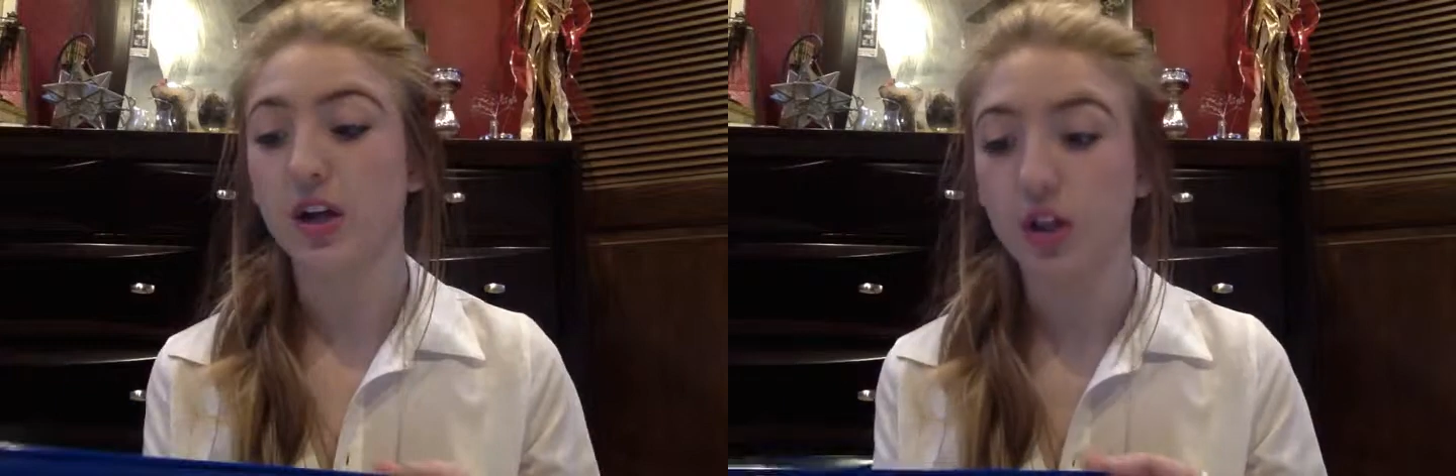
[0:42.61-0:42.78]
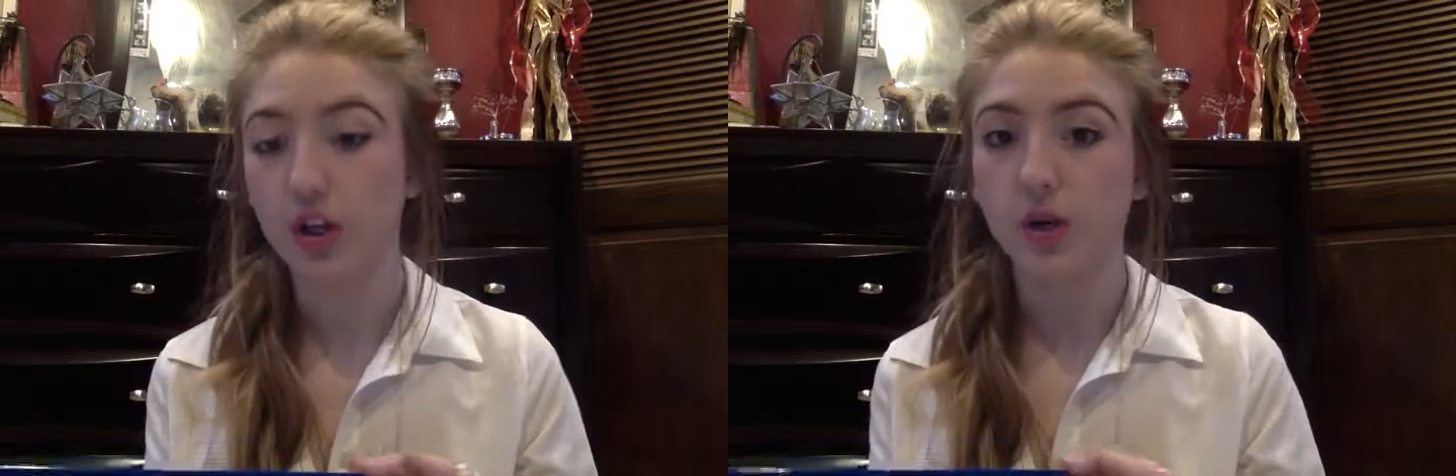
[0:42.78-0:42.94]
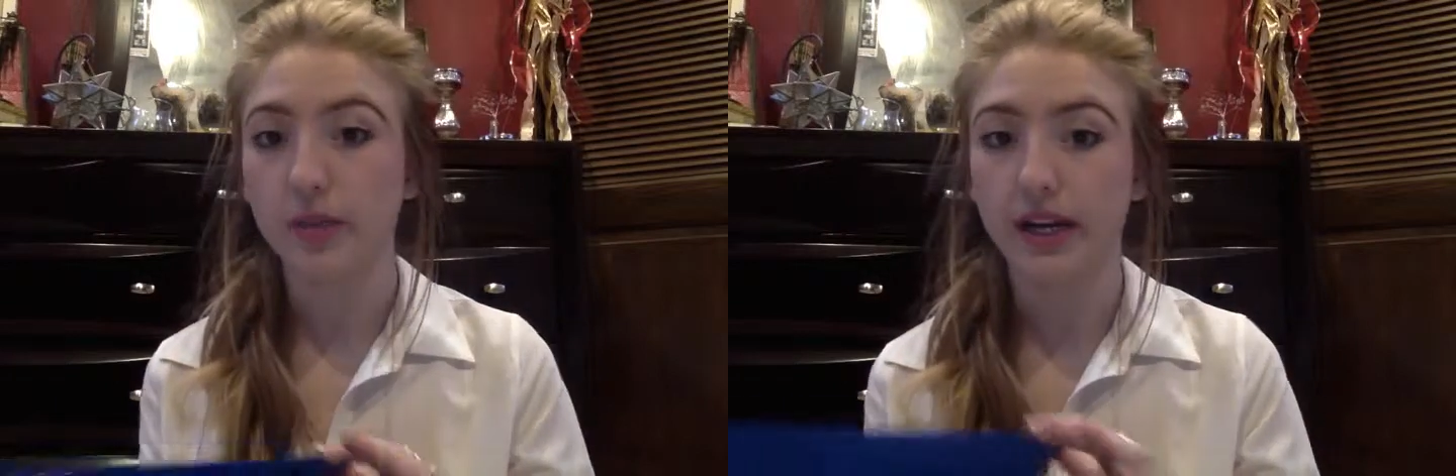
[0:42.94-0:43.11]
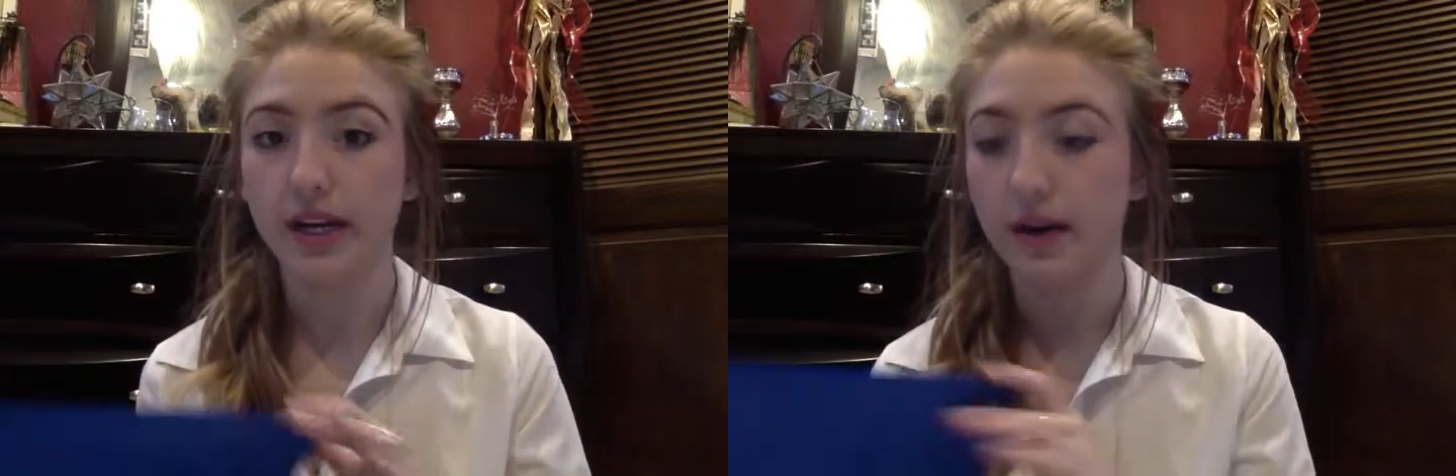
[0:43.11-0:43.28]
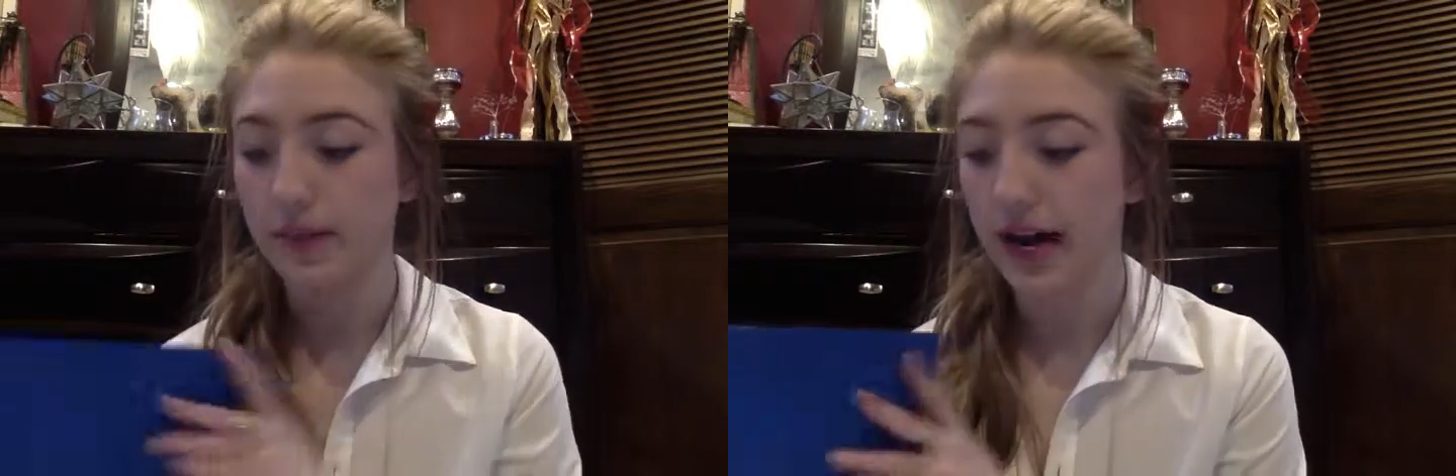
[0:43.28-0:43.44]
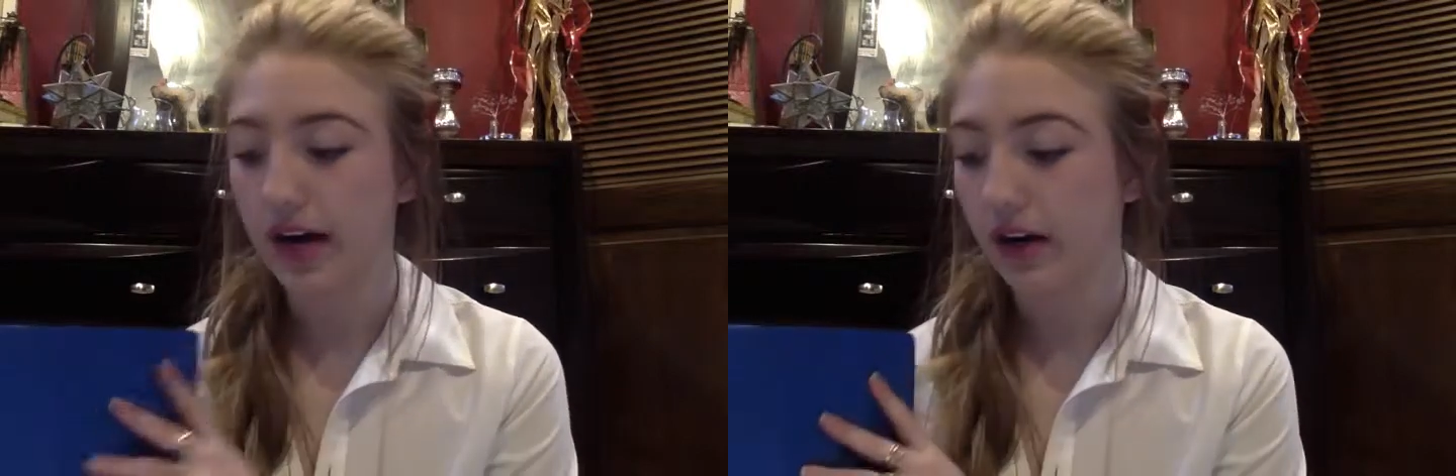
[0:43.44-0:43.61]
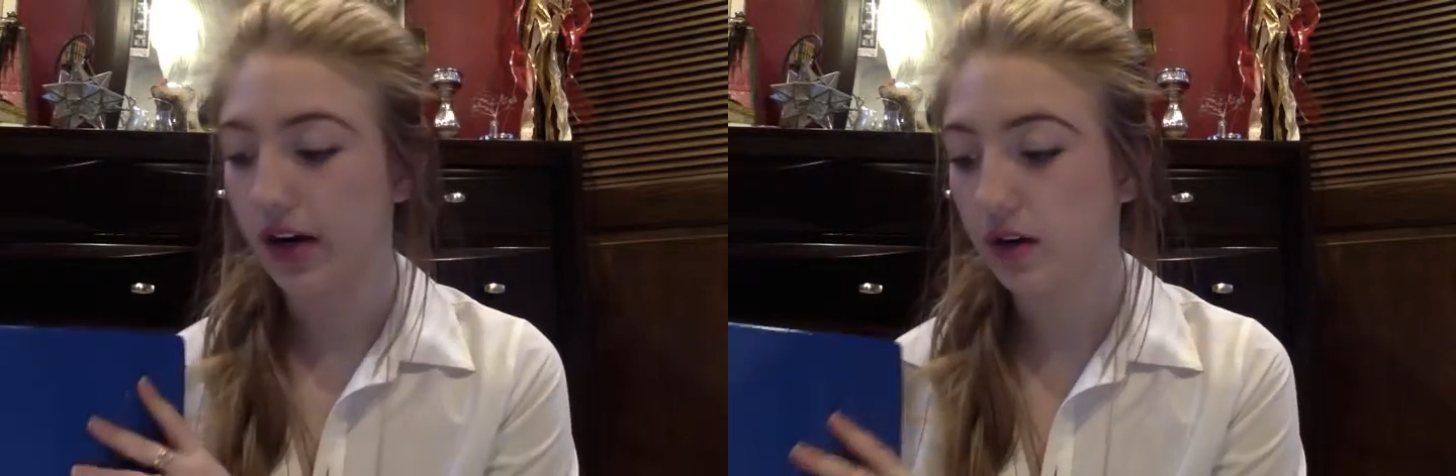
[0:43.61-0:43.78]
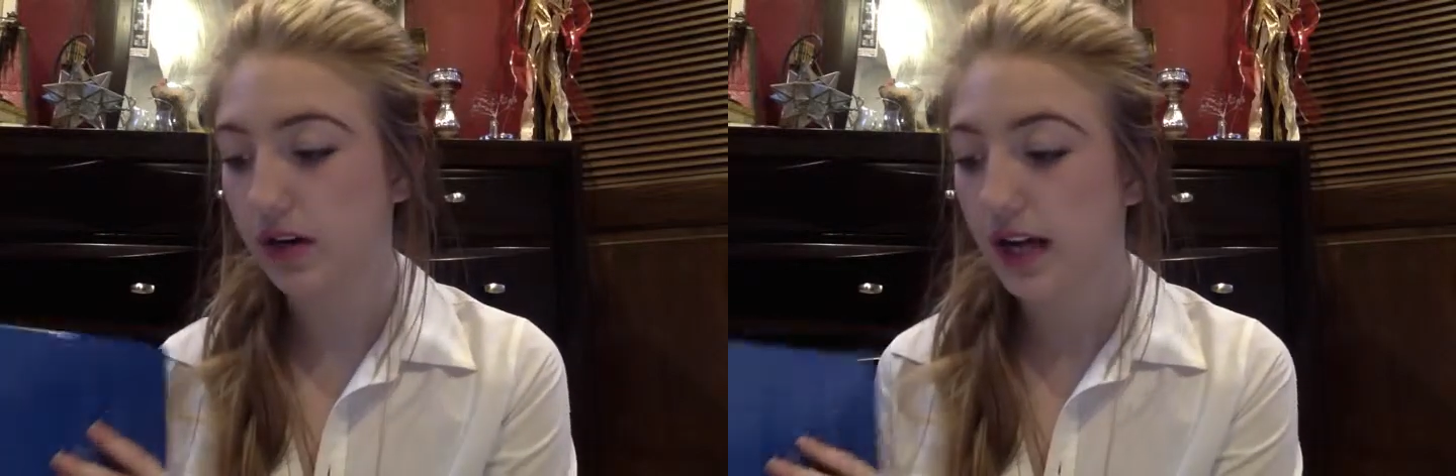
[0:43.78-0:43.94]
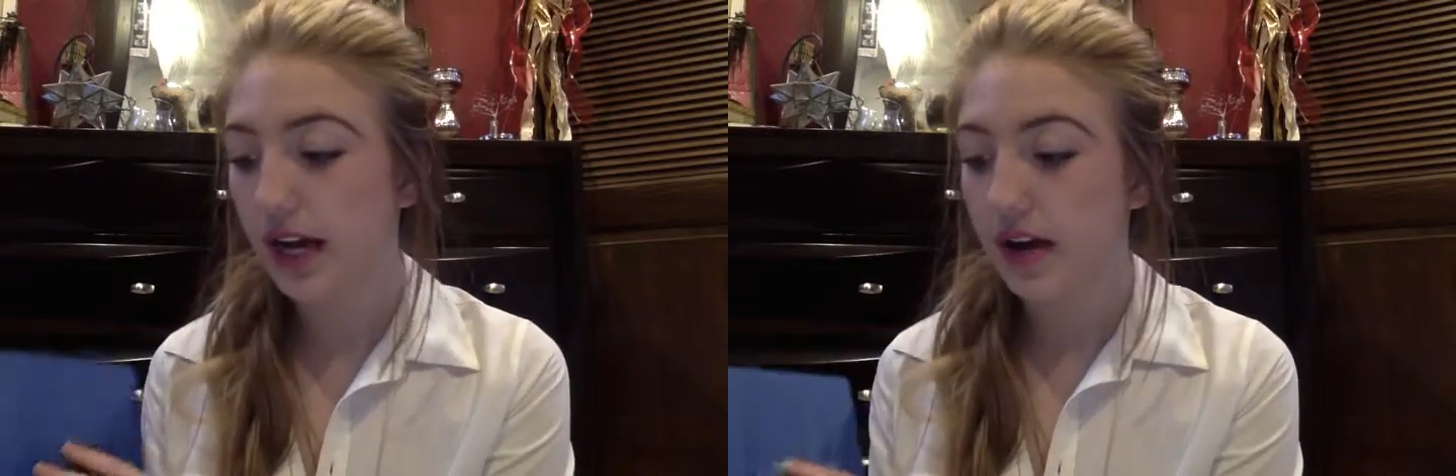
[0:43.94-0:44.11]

little bit of background